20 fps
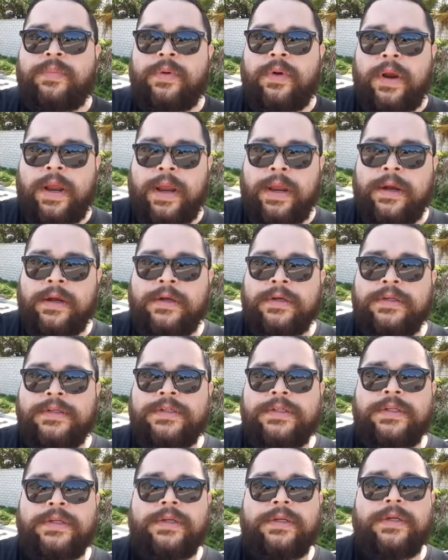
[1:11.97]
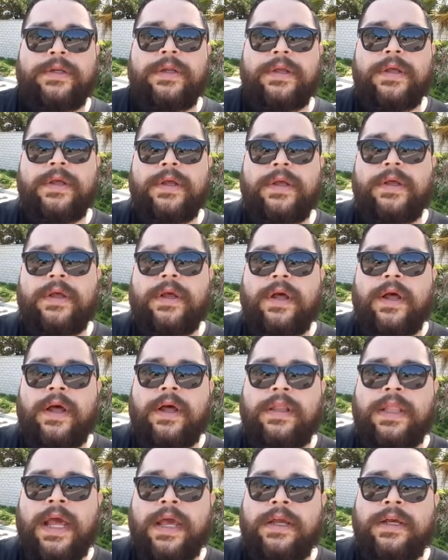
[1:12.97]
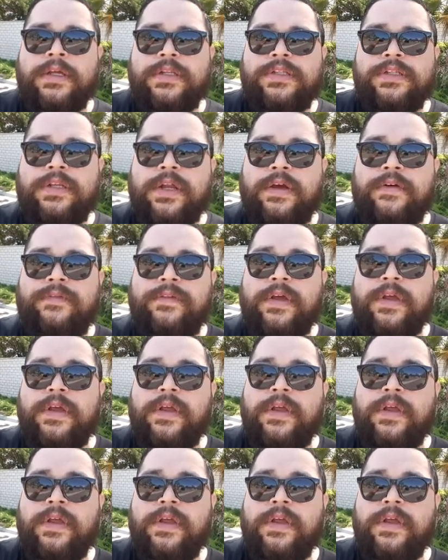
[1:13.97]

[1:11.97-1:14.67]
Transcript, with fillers: prayers and all that good stuff.